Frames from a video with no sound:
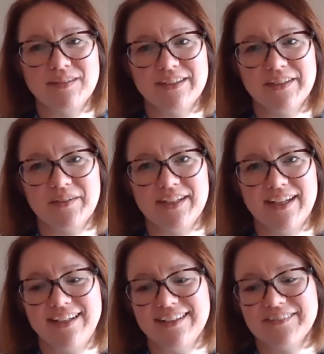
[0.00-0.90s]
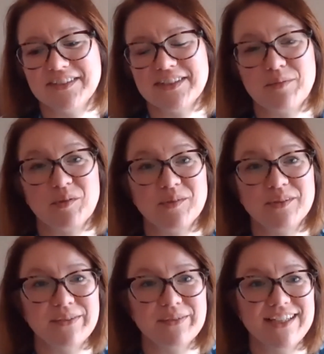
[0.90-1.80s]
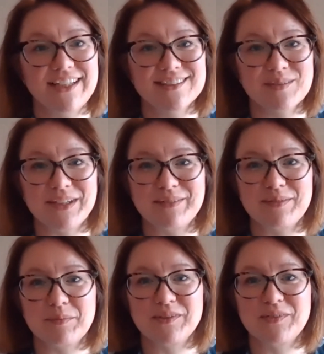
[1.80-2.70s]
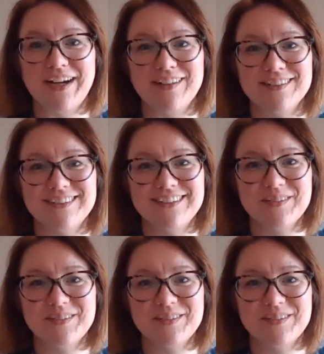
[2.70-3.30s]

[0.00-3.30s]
in any given time, we're only 3 days away from a drought.